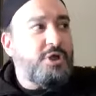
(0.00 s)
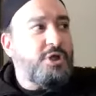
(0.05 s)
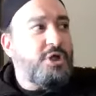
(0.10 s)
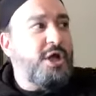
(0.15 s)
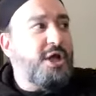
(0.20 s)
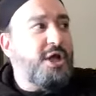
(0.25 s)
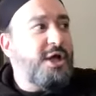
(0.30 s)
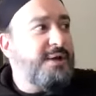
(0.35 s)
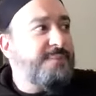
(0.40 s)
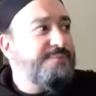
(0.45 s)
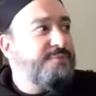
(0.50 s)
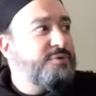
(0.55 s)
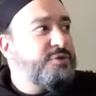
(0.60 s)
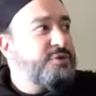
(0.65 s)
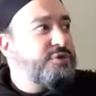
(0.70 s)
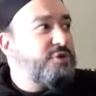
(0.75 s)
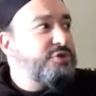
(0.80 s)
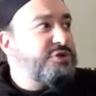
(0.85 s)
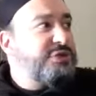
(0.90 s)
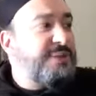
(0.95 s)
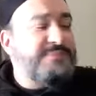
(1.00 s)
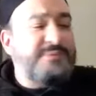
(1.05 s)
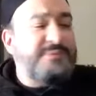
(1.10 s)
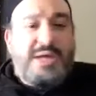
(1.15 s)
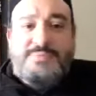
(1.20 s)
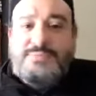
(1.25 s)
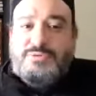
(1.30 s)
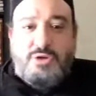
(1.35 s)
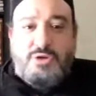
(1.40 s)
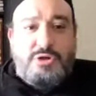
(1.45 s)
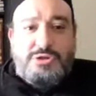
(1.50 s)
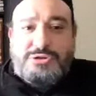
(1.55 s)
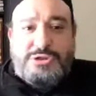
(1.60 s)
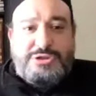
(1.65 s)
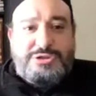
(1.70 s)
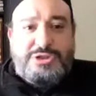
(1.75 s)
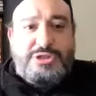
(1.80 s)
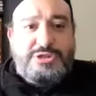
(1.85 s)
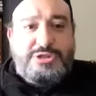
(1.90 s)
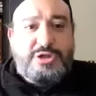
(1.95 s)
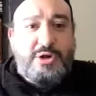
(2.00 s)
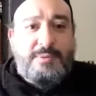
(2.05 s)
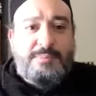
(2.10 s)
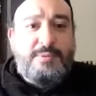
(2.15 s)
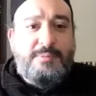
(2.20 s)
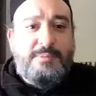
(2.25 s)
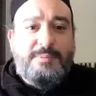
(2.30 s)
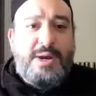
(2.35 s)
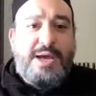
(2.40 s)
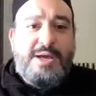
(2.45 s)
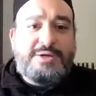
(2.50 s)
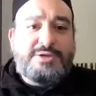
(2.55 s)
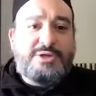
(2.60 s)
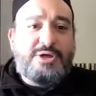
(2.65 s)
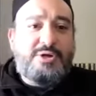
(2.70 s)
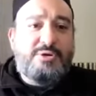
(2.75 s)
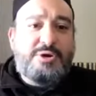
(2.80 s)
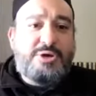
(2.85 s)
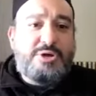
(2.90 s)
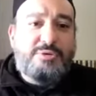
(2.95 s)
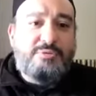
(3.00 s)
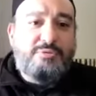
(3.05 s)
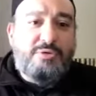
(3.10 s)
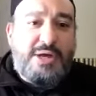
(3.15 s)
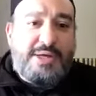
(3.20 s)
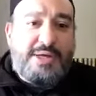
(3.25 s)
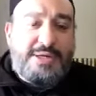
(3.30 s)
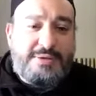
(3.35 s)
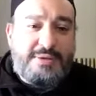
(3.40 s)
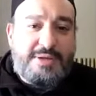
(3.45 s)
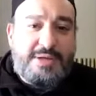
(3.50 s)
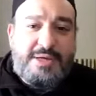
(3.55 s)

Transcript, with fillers: Um, so sometimes there are just things that are proprietary right.